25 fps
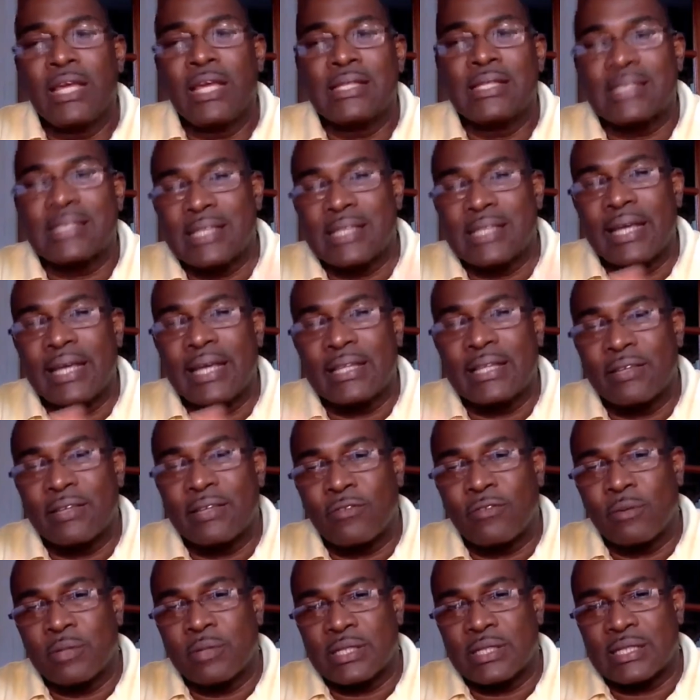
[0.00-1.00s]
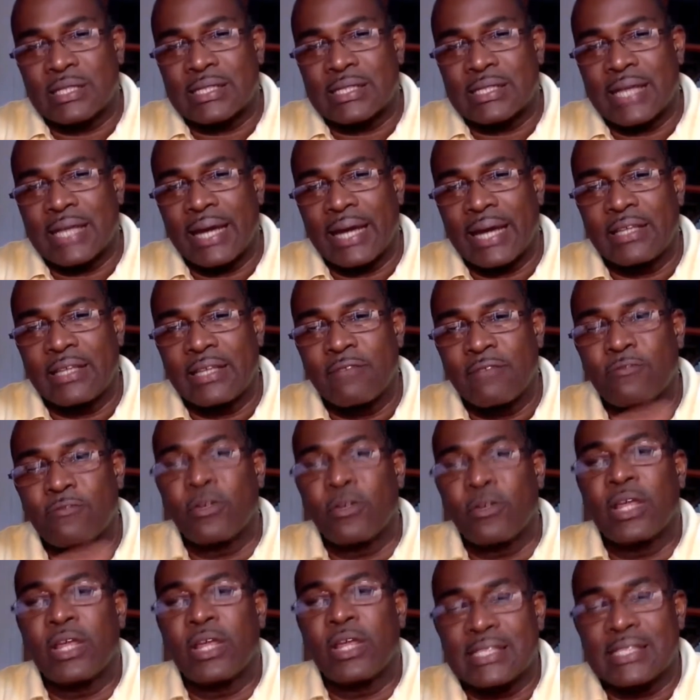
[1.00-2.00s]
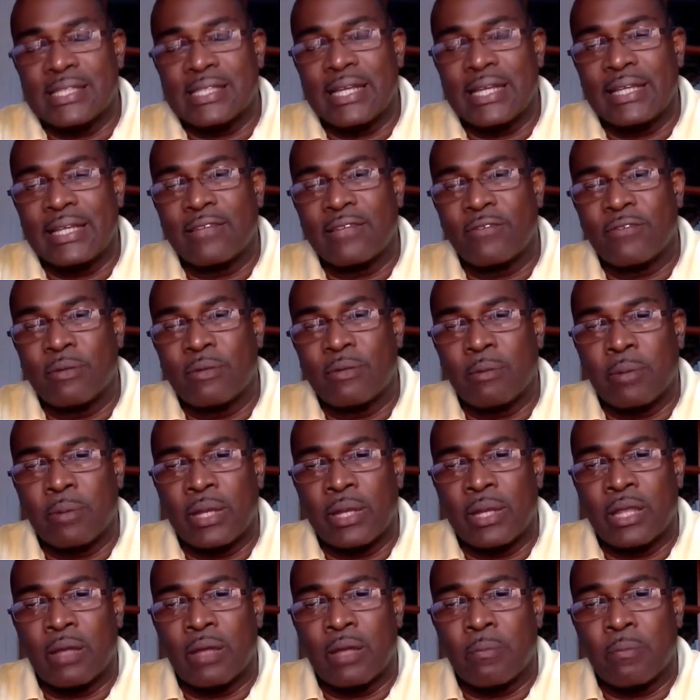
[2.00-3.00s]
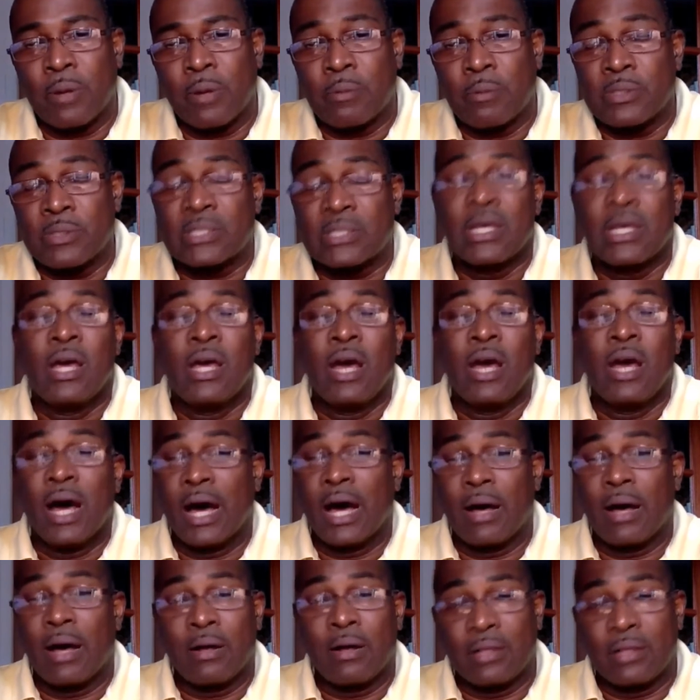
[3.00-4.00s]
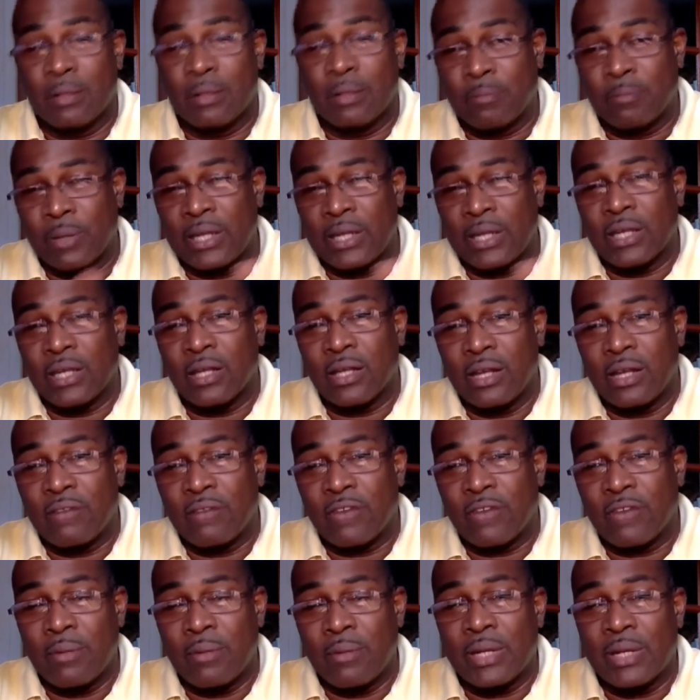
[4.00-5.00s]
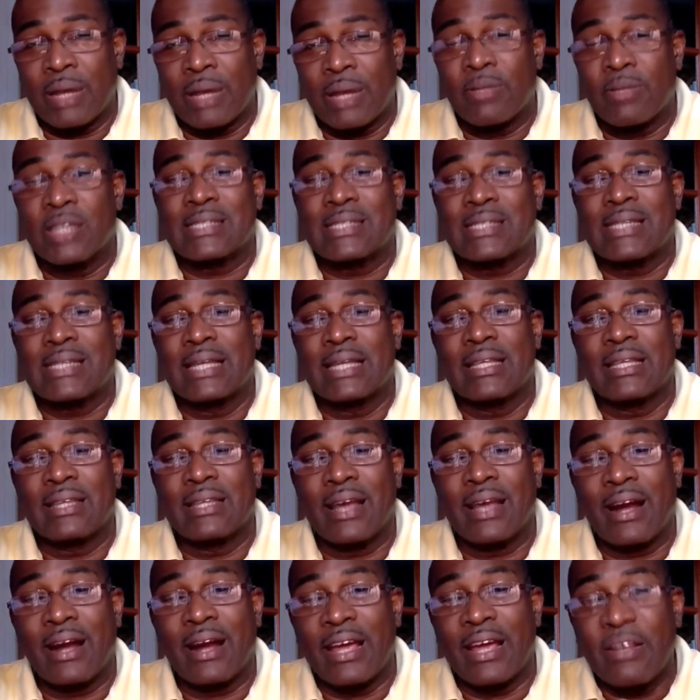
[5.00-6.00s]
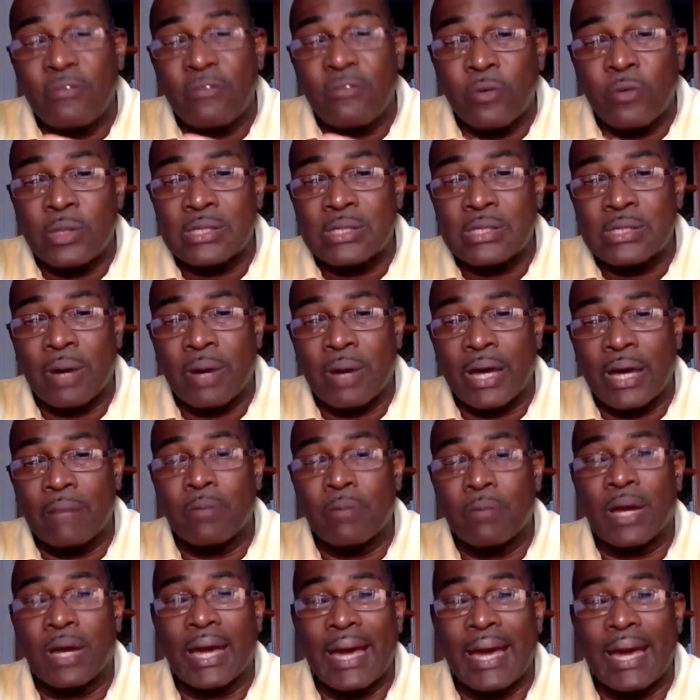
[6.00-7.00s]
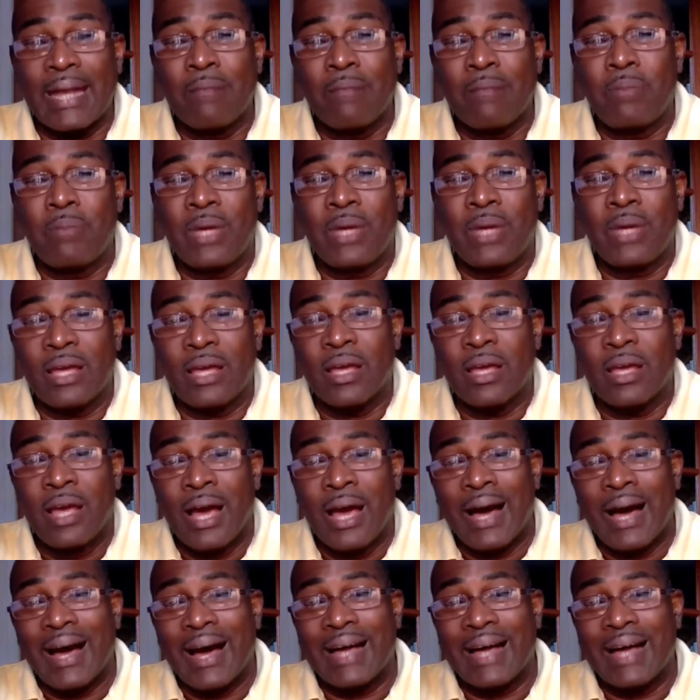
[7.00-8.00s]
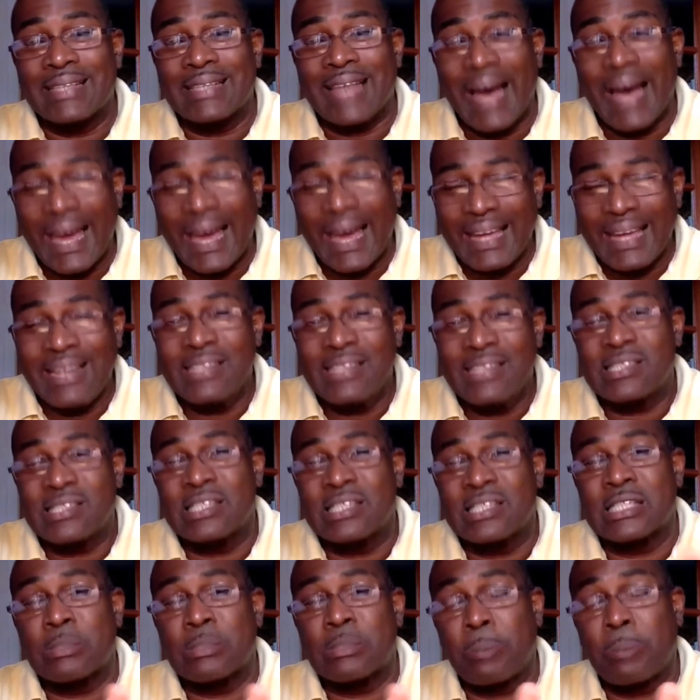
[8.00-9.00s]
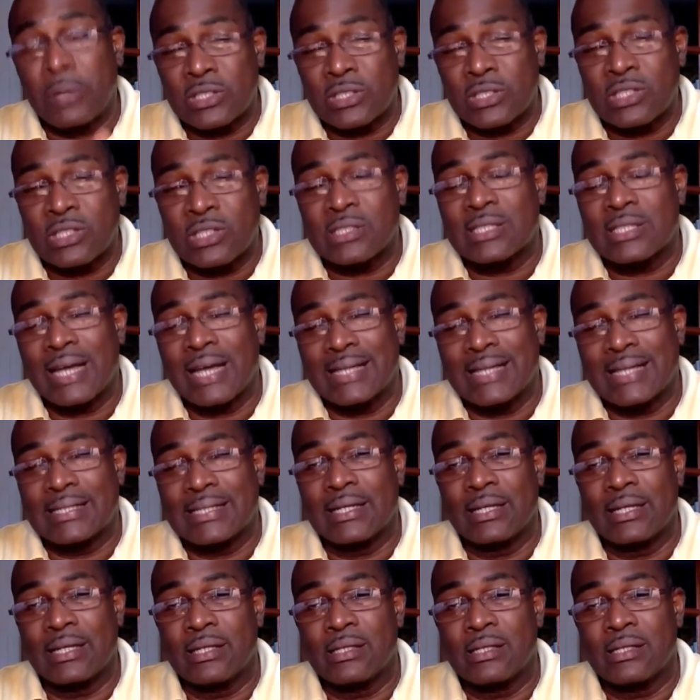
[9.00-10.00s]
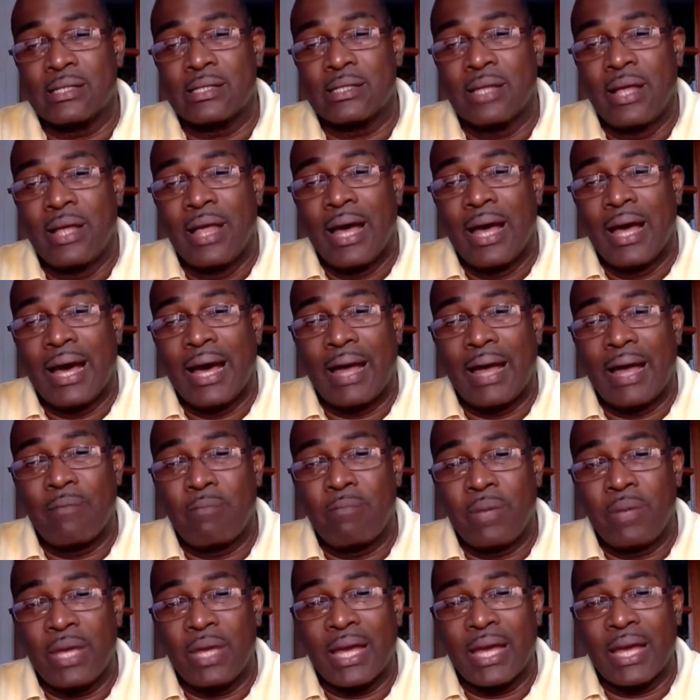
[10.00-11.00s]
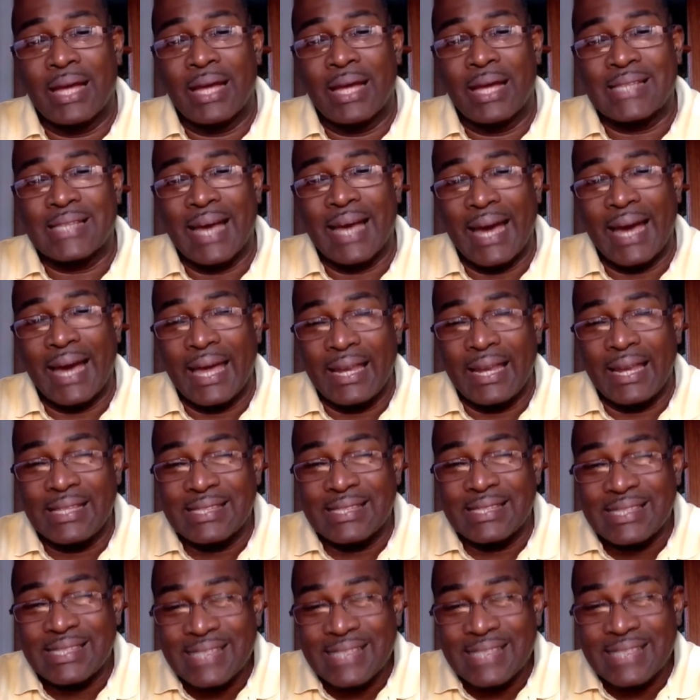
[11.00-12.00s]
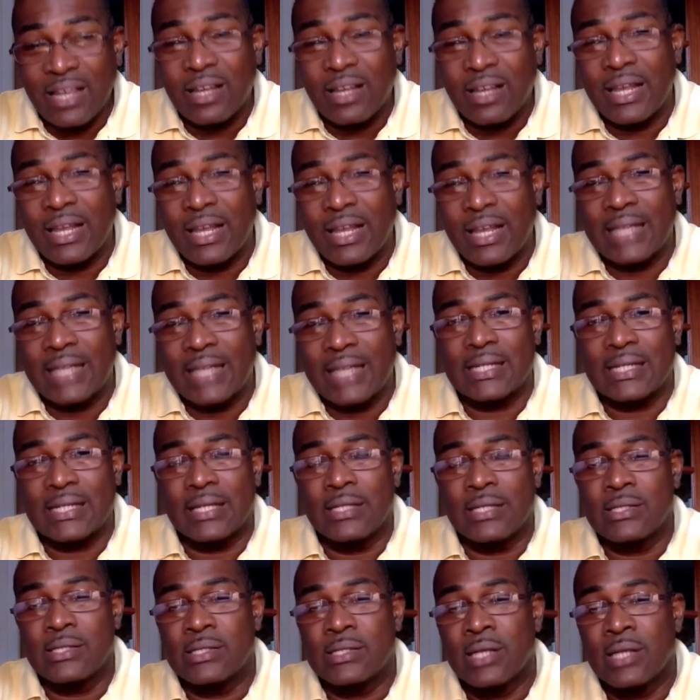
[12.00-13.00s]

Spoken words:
insulated from the society and fully insulated from the political purpose, the political environment. I'm not saying that they are influenced by it, but Guyana, being as highly suspicious as it is, and being as highly cynical as it is,